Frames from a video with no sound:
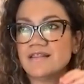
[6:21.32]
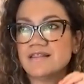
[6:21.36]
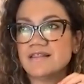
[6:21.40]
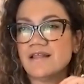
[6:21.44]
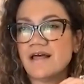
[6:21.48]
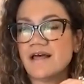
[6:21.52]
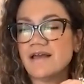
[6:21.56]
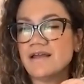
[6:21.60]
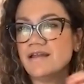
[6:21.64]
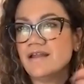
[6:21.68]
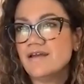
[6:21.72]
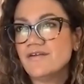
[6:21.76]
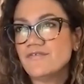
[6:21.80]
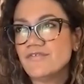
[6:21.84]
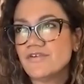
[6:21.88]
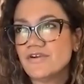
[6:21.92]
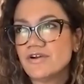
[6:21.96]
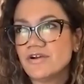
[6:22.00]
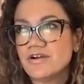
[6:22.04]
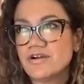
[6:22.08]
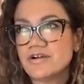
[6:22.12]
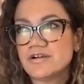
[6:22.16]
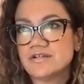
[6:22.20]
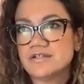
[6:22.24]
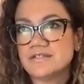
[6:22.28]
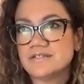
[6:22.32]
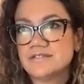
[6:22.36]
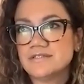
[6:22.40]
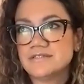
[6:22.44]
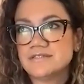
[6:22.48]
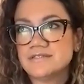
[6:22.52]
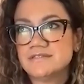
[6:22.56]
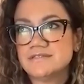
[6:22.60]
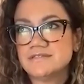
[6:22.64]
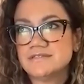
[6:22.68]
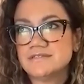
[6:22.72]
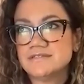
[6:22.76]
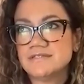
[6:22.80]
I never
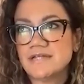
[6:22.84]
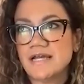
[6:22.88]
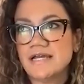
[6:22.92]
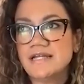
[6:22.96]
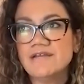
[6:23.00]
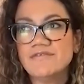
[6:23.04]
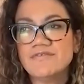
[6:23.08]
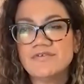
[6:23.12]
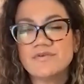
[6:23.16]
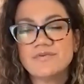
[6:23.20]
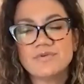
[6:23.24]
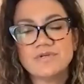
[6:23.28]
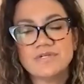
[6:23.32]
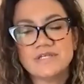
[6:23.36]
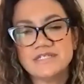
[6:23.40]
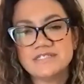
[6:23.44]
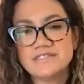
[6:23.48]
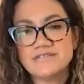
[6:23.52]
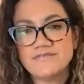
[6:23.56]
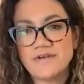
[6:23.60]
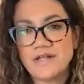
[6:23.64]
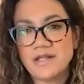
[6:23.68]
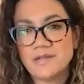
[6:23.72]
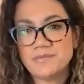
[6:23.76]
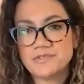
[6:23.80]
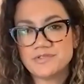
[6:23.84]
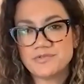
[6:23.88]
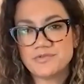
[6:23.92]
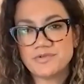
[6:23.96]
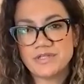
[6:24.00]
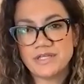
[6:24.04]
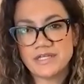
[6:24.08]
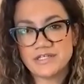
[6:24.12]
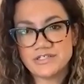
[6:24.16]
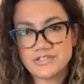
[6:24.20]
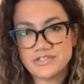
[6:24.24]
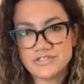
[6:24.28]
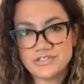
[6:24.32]
I never really developed a
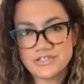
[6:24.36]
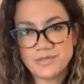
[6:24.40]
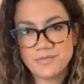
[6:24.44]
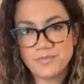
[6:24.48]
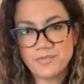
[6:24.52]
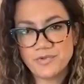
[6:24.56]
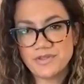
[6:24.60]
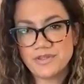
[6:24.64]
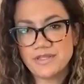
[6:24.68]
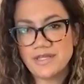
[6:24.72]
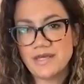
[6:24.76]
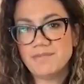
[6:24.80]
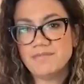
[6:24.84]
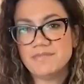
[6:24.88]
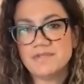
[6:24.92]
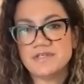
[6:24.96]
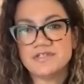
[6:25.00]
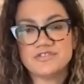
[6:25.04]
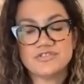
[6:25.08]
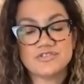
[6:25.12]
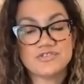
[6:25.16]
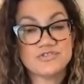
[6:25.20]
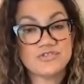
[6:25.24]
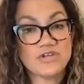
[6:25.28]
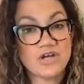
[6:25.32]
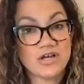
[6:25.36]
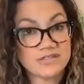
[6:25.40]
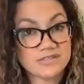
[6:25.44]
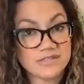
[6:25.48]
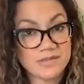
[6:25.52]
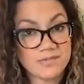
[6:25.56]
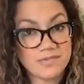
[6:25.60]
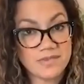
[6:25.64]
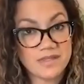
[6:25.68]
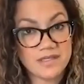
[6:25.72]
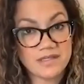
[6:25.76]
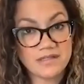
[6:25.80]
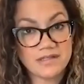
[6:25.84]
relationship with them. They just saw
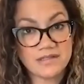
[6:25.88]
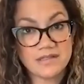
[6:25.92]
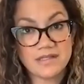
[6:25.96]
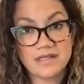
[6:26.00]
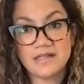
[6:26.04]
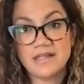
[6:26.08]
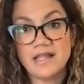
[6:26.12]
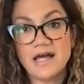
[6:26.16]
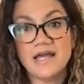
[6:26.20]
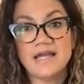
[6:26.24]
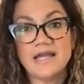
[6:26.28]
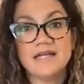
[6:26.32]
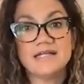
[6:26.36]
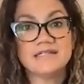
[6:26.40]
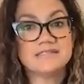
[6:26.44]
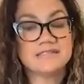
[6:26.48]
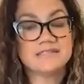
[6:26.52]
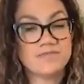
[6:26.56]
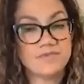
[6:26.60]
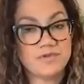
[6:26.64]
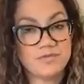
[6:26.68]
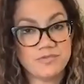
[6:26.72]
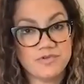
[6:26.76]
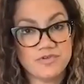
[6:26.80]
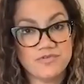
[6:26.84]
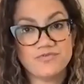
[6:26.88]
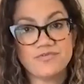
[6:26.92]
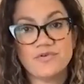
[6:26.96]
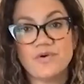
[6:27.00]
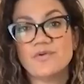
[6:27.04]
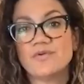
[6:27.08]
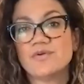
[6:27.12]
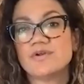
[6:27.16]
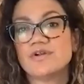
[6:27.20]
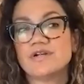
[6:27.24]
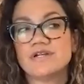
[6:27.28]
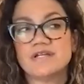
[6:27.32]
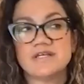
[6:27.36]
something that they liked and we moved
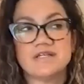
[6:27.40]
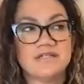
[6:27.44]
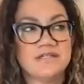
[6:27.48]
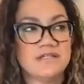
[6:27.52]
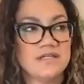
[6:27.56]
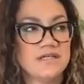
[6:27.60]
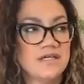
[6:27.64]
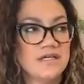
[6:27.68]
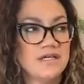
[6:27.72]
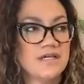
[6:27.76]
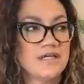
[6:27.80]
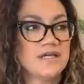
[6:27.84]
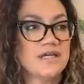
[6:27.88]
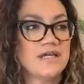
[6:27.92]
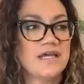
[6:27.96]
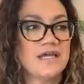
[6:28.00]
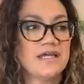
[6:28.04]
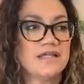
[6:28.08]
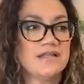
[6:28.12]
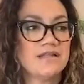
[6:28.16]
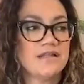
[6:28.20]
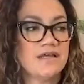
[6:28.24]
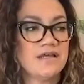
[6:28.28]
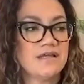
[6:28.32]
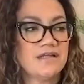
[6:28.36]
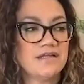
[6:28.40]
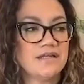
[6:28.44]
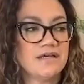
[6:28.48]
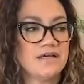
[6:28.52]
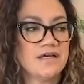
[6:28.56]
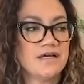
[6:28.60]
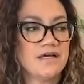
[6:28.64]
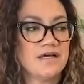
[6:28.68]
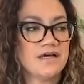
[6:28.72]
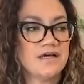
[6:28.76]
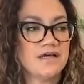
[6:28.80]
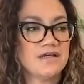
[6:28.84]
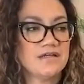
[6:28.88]
forward and and then
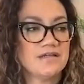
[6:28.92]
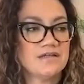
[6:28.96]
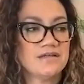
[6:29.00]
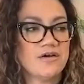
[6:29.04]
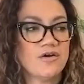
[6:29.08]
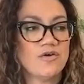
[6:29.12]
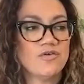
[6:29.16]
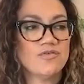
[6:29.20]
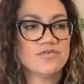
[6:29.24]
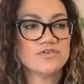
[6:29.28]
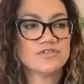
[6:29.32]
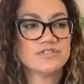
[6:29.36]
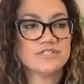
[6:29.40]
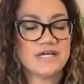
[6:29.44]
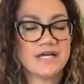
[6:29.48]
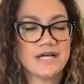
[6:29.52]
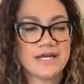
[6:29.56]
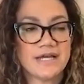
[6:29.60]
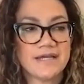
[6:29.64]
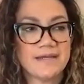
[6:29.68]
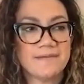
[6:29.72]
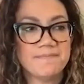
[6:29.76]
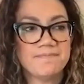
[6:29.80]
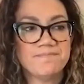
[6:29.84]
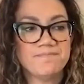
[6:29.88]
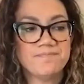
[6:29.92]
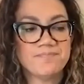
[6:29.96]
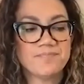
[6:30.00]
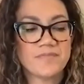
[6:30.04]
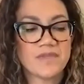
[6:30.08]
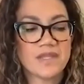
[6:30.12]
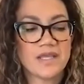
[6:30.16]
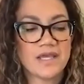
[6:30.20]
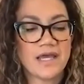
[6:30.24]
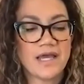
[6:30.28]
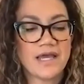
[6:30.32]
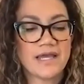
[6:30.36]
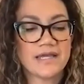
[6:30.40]
uh, over time
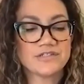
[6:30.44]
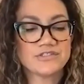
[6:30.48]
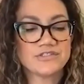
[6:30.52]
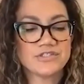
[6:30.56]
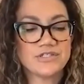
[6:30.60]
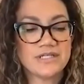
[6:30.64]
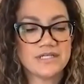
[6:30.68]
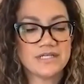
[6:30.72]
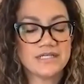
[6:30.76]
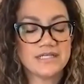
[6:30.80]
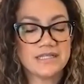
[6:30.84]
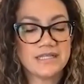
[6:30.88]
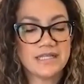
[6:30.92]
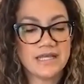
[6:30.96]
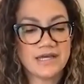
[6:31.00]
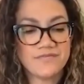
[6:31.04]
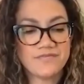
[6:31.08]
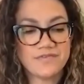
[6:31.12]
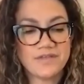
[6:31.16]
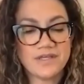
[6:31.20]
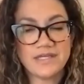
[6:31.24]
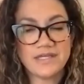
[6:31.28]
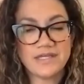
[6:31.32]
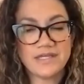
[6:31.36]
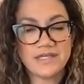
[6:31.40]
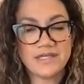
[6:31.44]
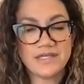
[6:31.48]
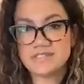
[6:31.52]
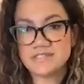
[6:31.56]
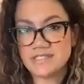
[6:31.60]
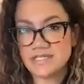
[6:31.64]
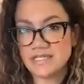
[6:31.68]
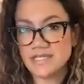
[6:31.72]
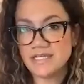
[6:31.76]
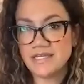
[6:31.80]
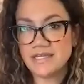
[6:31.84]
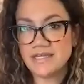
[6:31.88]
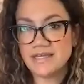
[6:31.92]
I actually left the
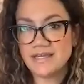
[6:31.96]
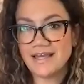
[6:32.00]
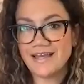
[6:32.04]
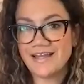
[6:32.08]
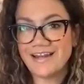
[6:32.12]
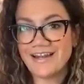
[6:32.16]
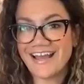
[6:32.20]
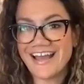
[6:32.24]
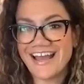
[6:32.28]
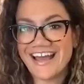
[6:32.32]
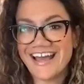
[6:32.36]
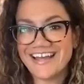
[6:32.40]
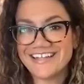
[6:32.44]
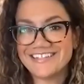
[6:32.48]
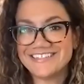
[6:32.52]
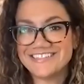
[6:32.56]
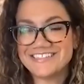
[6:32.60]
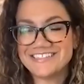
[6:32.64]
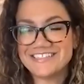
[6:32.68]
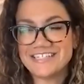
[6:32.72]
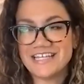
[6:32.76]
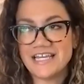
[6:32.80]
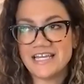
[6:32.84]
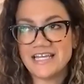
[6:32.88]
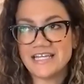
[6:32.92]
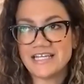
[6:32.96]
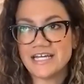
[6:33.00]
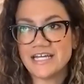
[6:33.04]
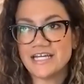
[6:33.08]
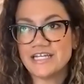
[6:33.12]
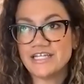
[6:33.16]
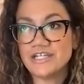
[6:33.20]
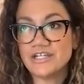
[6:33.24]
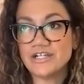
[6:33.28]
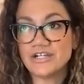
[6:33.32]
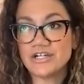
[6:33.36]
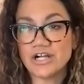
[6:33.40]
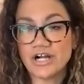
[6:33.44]
agency and I had to take a
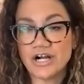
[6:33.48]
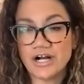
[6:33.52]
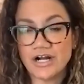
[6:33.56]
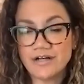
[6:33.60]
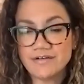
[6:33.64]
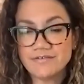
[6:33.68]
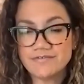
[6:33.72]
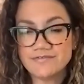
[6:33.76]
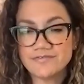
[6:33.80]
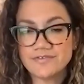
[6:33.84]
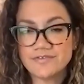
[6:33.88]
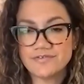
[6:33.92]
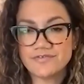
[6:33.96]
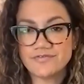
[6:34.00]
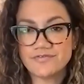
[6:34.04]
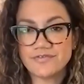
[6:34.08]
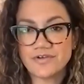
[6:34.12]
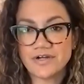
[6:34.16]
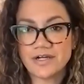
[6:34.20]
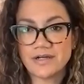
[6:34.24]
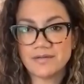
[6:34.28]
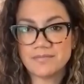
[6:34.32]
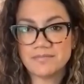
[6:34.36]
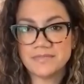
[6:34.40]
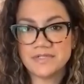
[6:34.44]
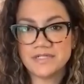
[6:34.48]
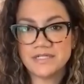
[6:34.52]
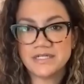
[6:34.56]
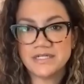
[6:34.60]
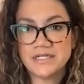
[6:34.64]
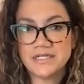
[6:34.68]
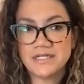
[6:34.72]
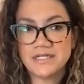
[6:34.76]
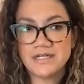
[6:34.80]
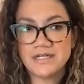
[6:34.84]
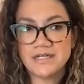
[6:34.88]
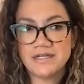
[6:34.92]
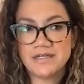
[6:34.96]
year off from
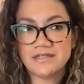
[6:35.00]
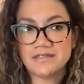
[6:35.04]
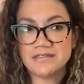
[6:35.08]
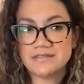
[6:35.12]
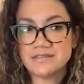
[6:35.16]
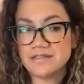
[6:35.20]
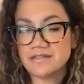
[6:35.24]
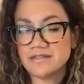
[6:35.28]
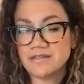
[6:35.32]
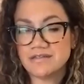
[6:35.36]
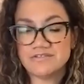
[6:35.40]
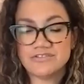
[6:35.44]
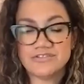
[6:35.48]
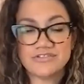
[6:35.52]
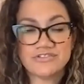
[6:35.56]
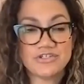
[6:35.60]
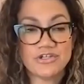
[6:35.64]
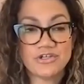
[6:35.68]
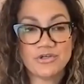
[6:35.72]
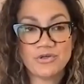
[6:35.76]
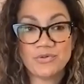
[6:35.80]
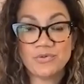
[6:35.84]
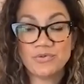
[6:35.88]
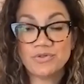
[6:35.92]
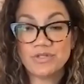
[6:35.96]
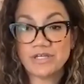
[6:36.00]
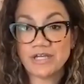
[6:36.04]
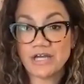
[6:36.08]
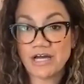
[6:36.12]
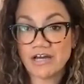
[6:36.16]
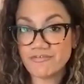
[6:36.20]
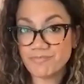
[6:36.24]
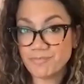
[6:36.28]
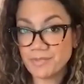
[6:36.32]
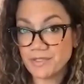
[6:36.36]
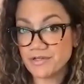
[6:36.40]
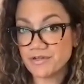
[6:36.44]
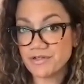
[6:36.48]
a, just a cooling
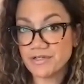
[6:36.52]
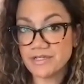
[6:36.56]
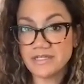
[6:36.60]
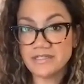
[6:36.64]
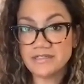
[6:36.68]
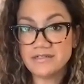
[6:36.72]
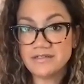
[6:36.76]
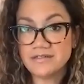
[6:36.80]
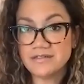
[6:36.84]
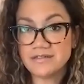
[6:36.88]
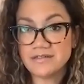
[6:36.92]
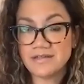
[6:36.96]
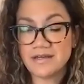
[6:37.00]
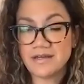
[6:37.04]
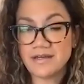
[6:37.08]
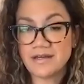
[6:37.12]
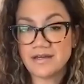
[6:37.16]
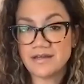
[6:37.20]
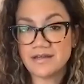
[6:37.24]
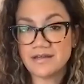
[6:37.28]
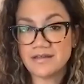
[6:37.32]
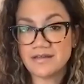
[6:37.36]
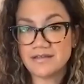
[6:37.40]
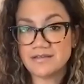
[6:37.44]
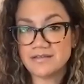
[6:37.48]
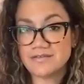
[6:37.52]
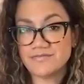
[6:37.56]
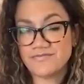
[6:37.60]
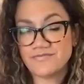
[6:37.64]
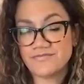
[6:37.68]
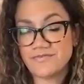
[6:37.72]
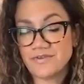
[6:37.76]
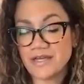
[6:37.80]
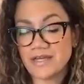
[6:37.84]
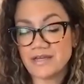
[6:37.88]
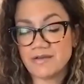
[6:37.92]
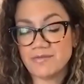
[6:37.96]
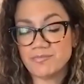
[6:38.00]
off period. Uh, if
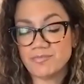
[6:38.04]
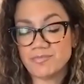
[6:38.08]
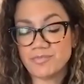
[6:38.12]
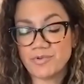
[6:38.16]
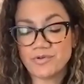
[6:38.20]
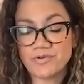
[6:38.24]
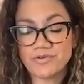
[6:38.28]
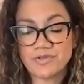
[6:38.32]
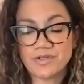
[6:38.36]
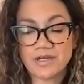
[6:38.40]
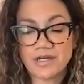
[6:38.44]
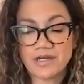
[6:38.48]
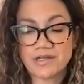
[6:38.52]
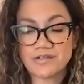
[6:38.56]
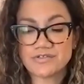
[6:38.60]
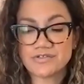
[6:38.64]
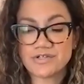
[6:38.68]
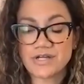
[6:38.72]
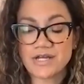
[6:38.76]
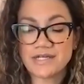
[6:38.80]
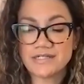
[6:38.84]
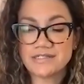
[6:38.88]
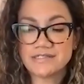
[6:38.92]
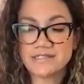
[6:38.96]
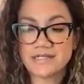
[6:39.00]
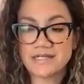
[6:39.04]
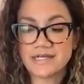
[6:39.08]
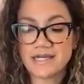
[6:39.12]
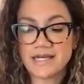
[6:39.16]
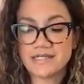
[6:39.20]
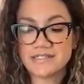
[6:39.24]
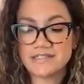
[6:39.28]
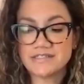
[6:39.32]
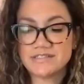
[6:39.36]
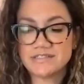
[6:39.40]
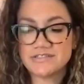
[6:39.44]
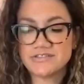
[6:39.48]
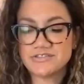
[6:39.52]
I broke the contract, I
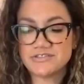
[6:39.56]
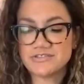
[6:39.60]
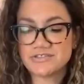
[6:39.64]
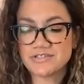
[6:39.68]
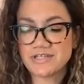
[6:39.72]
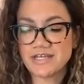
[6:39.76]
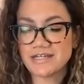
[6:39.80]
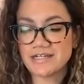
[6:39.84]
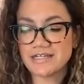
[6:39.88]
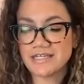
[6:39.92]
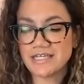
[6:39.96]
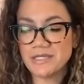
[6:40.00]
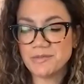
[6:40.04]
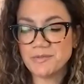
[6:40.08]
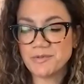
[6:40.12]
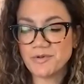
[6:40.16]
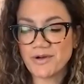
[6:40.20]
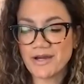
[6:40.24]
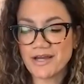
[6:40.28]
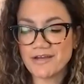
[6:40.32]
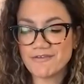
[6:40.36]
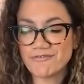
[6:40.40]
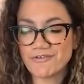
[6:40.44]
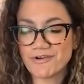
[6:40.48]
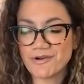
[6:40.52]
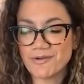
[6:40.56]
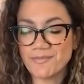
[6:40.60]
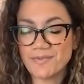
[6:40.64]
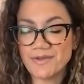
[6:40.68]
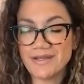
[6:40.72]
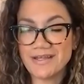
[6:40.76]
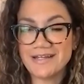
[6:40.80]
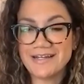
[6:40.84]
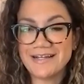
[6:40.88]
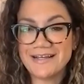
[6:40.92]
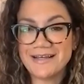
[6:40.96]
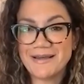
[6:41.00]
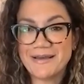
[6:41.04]
had to just kind of keep quiet for a
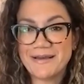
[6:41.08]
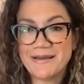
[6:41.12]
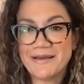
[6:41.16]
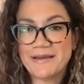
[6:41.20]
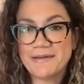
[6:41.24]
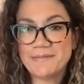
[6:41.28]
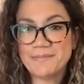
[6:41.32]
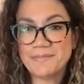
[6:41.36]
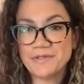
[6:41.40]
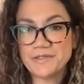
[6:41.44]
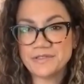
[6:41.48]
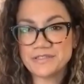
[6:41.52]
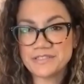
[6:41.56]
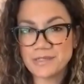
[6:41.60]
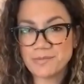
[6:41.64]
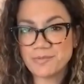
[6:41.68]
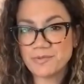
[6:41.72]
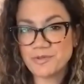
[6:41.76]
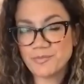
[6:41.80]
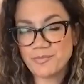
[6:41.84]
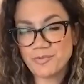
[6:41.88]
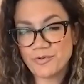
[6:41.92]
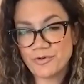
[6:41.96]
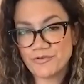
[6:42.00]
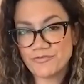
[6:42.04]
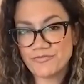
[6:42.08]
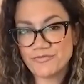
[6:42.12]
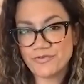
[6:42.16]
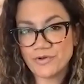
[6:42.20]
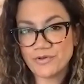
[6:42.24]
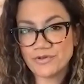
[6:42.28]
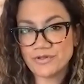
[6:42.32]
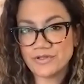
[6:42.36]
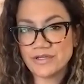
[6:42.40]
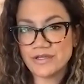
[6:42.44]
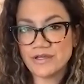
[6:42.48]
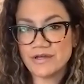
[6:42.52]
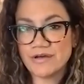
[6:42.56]
bit, built up the
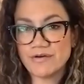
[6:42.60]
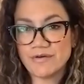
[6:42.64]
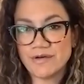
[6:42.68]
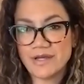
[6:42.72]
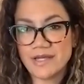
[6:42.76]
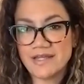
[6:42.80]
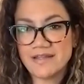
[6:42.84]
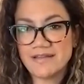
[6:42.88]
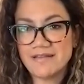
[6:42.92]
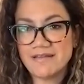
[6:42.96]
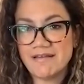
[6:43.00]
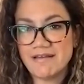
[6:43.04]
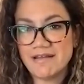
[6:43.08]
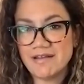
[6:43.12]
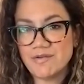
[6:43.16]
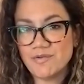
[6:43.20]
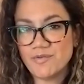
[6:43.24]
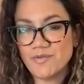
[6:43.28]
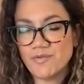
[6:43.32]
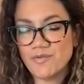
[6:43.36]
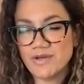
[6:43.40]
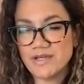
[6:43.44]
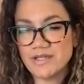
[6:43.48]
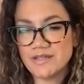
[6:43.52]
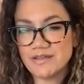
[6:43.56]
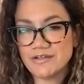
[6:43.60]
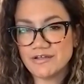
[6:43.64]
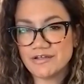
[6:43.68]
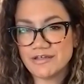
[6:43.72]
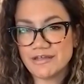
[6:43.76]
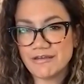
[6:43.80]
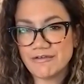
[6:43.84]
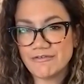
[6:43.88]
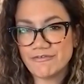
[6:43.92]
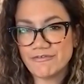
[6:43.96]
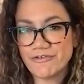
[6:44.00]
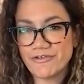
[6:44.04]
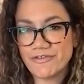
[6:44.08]
portfolio, and then went
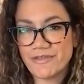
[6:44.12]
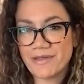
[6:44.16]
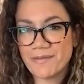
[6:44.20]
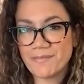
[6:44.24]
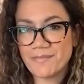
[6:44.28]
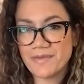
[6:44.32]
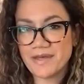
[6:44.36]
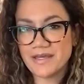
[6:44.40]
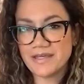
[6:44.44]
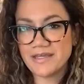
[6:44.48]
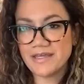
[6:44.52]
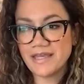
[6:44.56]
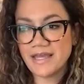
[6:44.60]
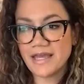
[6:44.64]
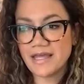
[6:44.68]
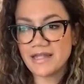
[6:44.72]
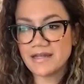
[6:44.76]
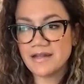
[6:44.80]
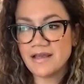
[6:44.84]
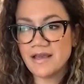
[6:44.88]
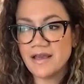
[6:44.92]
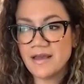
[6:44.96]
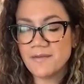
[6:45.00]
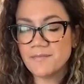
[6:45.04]
looking for them again.